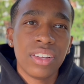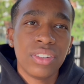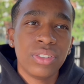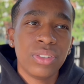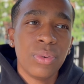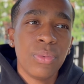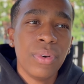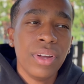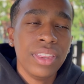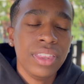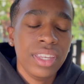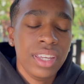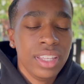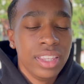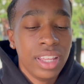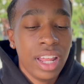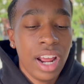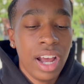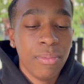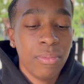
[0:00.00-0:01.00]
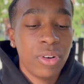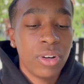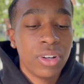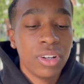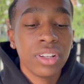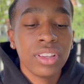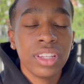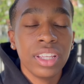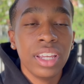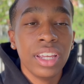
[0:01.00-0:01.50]
The one thing that I'm
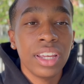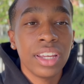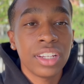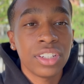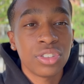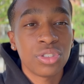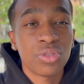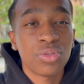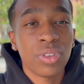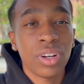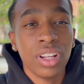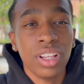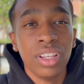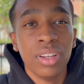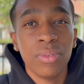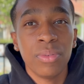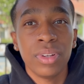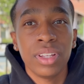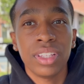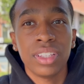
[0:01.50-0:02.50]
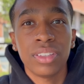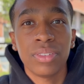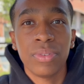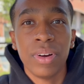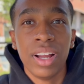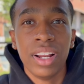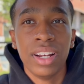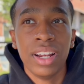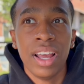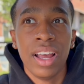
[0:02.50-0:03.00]
currently struggling with
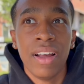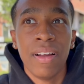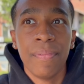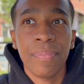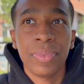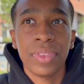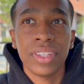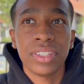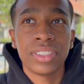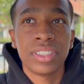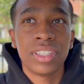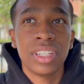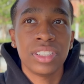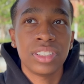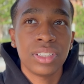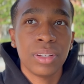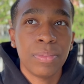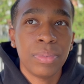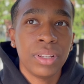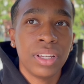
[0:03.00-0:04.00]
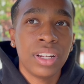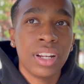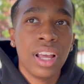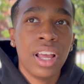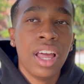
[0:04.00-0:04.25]
right now is discipline.